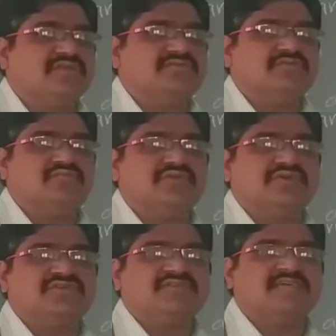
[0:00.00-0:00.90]
The gene
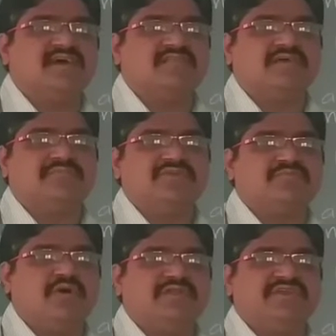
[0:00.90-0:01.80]
mutations are, that means
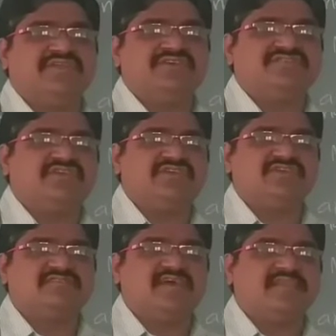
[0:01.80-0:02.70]
spontaneous
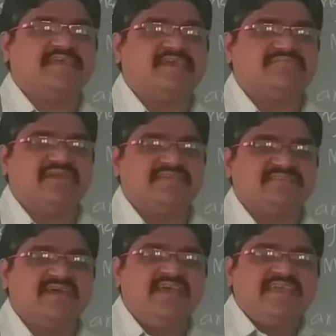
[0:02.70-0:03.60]
changes are taken place
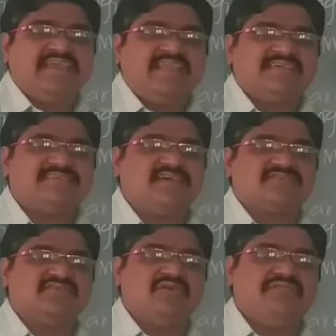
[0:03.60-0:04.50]
in a
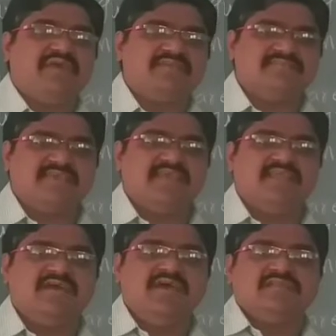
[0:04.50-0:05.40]
structure of a gene,